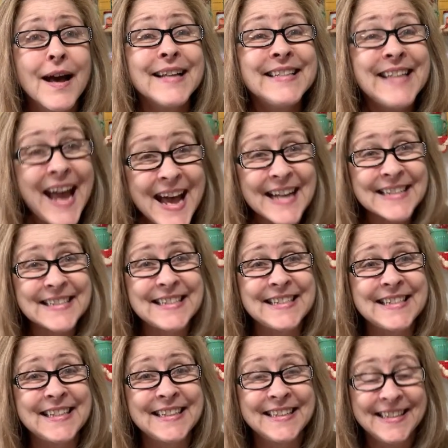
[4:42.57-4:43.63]

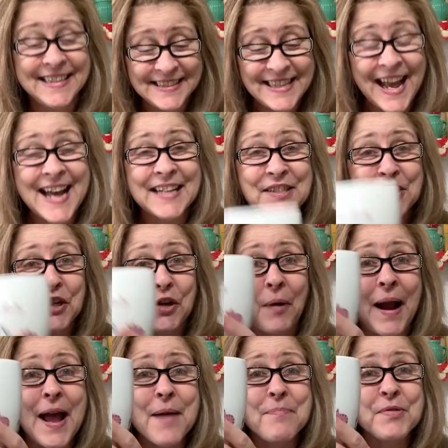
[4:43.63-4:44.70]
Yes, yes.
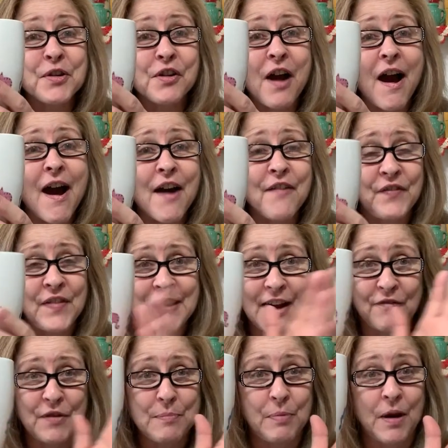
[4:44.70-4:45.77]
Grab your coffee,
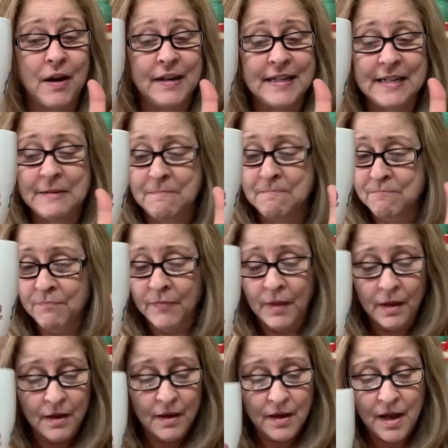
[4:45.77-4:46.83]
everybody.
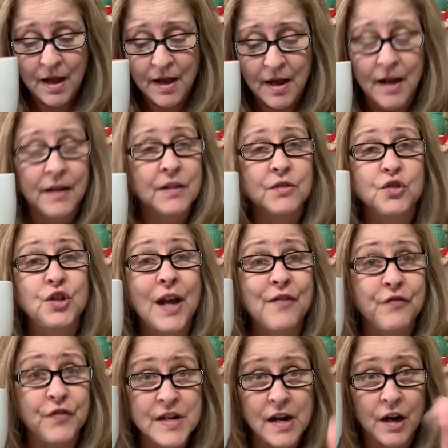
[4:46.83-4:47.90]

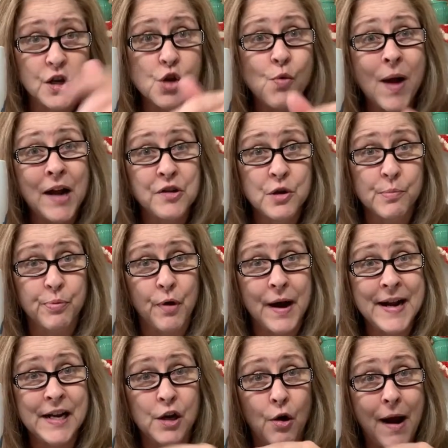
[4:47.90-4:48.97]
Jeffrey, are you on your
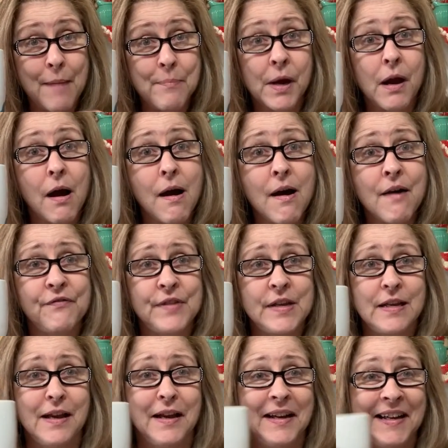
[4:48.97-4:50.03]
break? Grab a
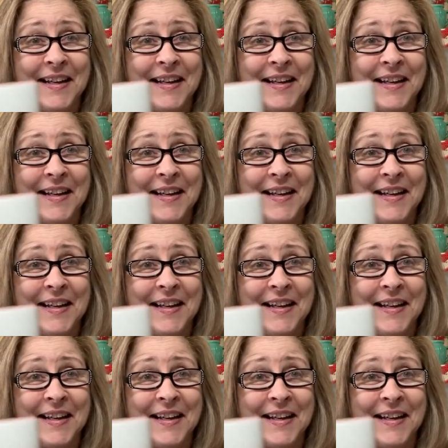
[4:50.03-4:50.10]
coffee.